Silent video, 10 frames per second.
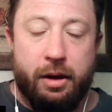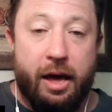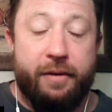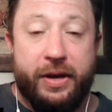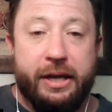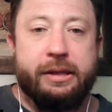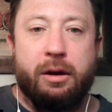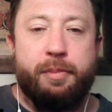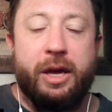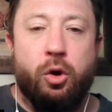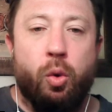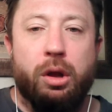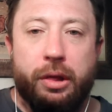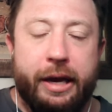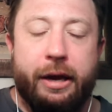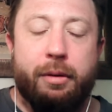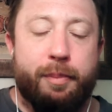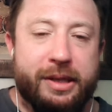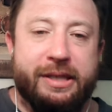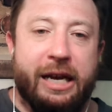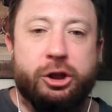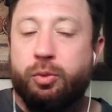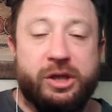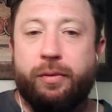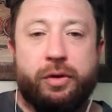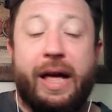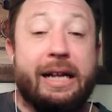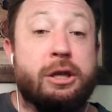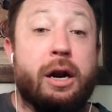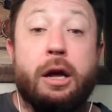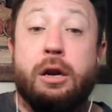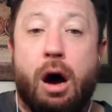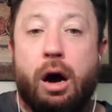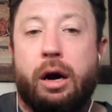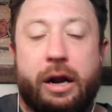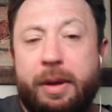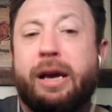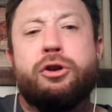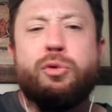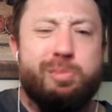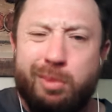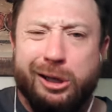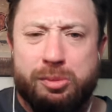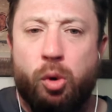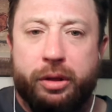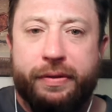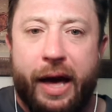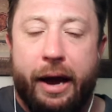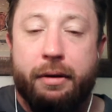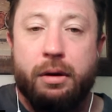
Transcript: If he's going to be your elite possession receiver, and that's not a knock on him, he can do much more than that.